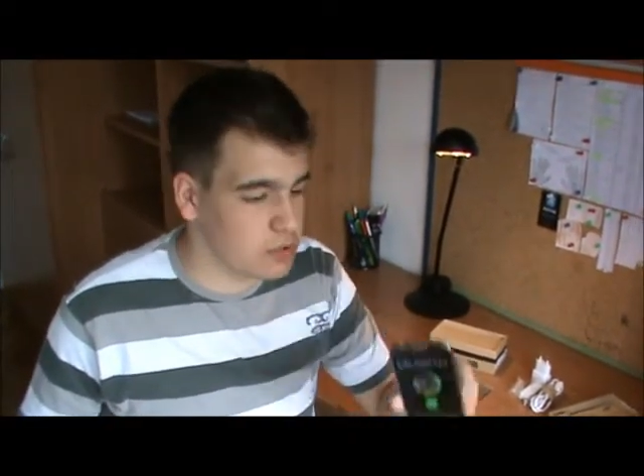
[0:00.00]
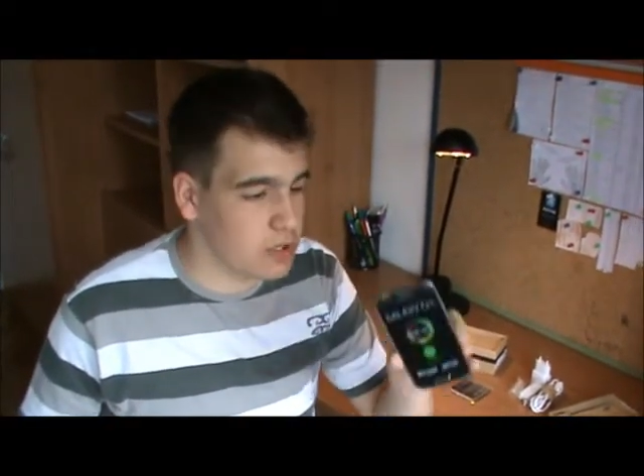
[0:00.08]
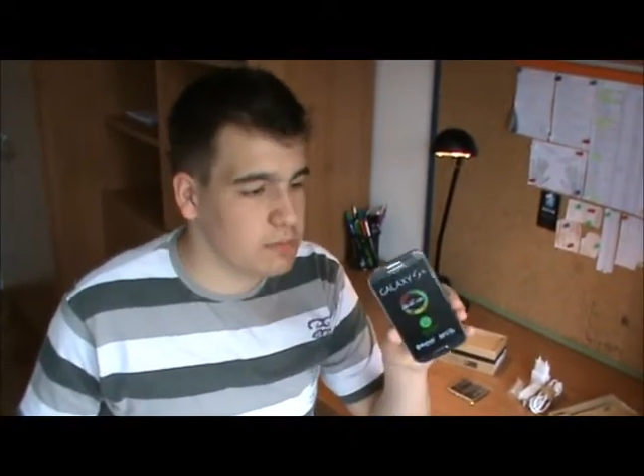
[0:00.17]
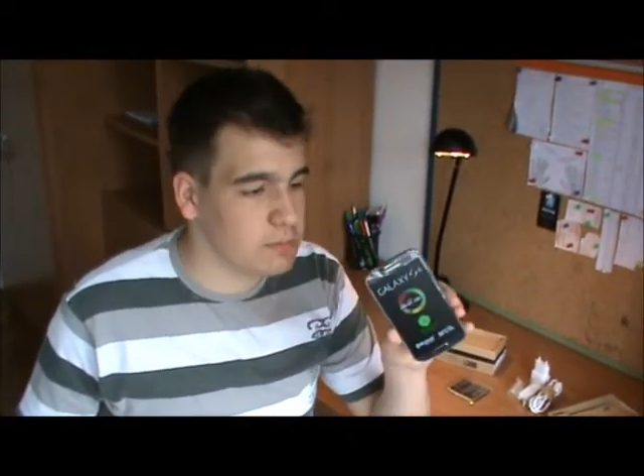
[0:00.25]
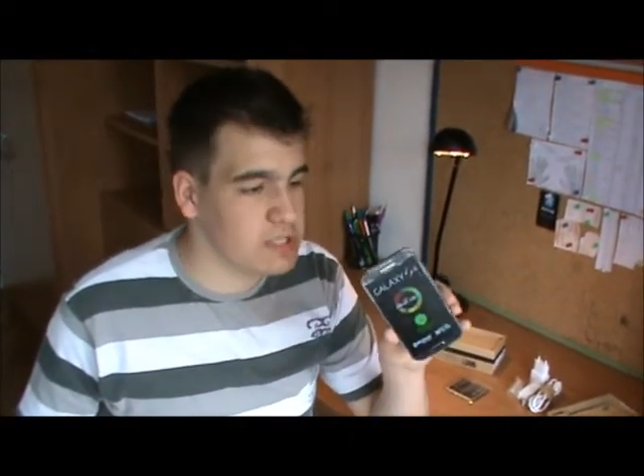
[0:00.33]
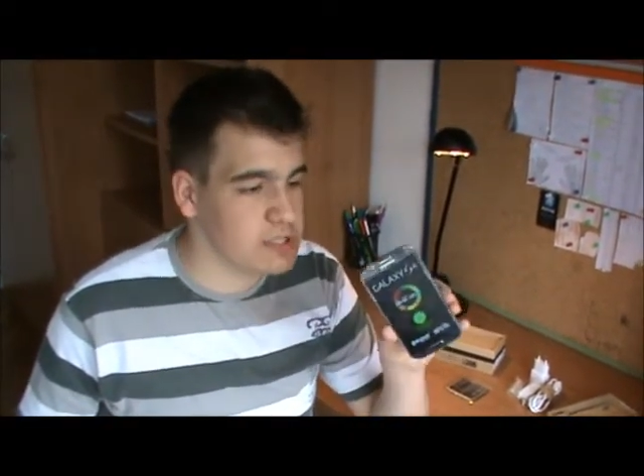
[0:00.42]
do
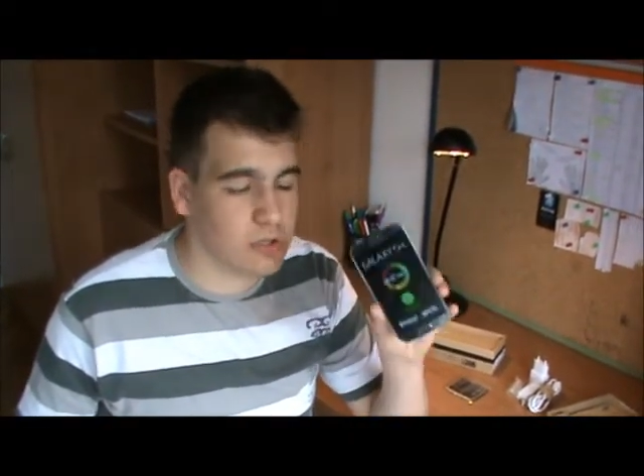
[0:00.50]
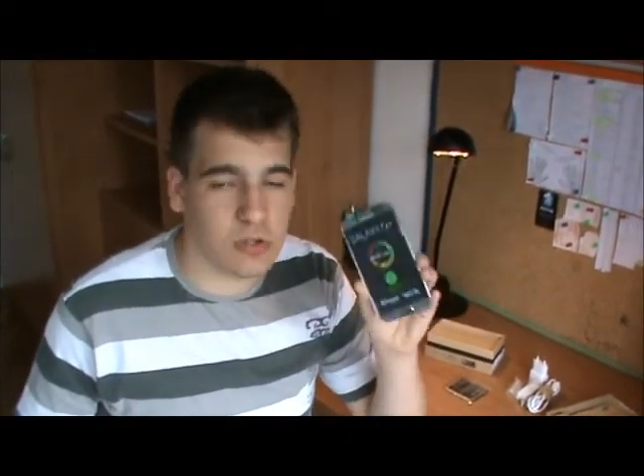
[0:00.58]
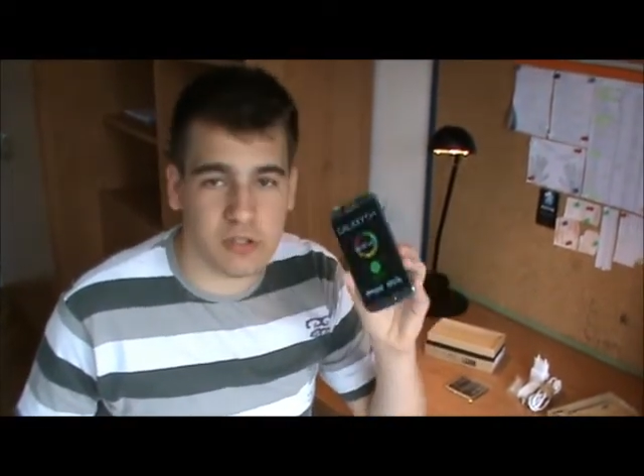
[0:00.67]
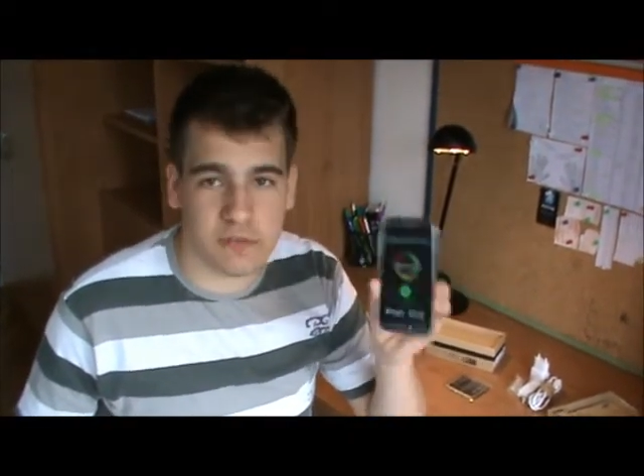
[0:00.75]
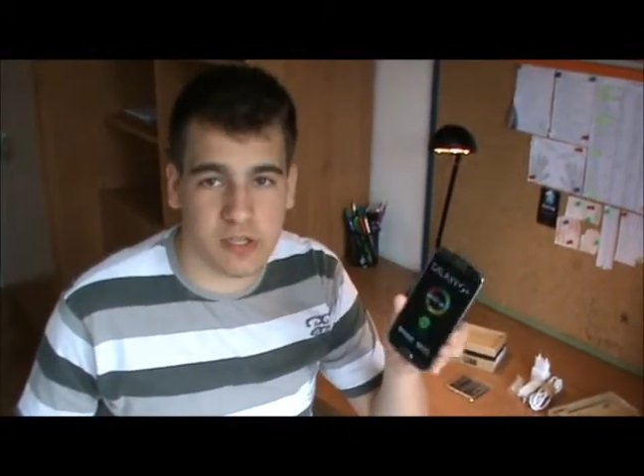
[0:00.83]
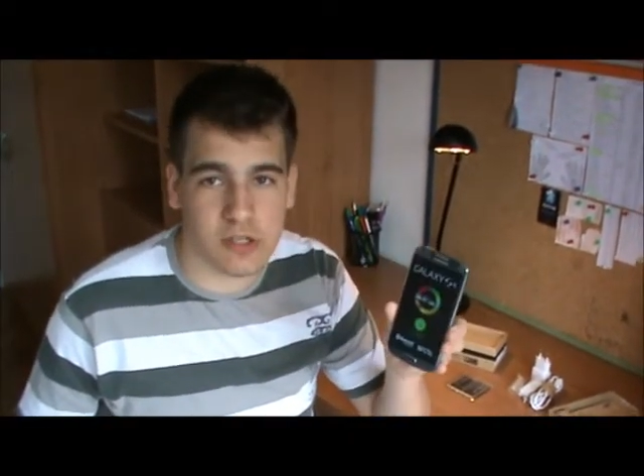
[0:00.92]
not miss
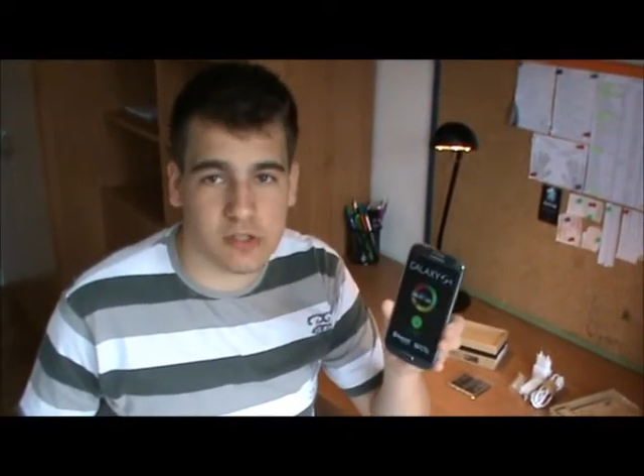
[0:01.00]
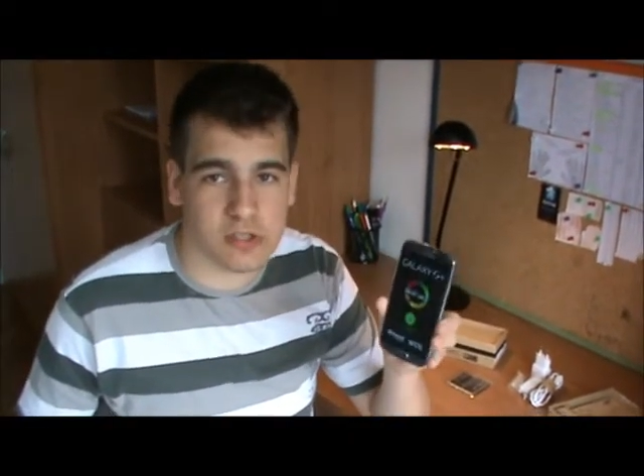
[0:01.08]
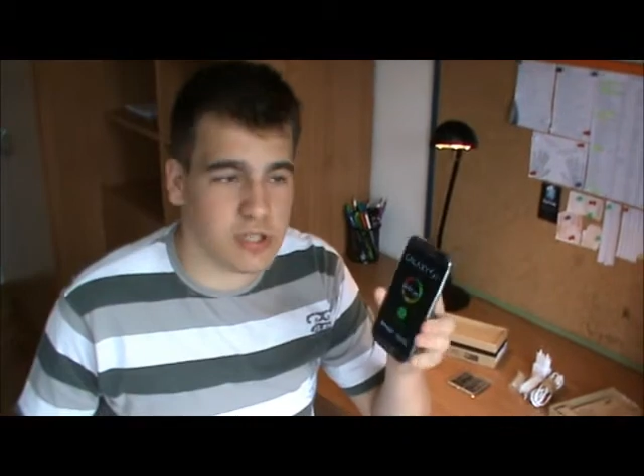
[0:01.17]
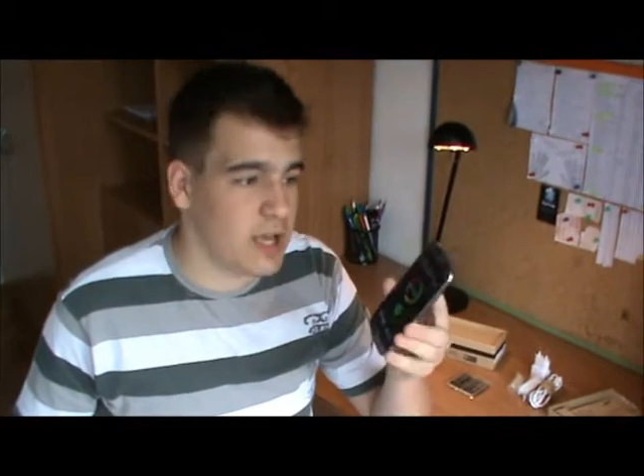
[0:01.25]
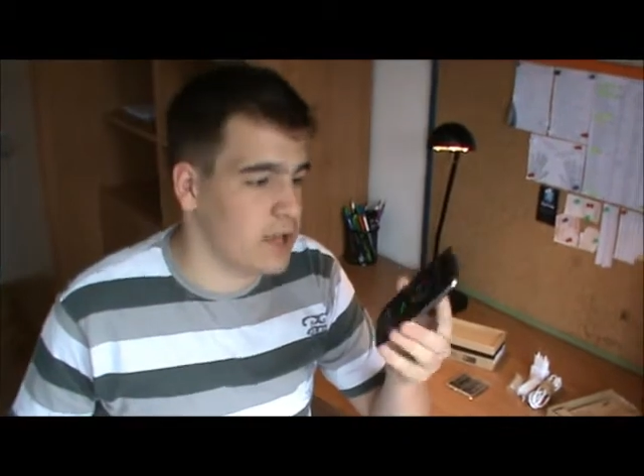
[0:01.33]
all the videos.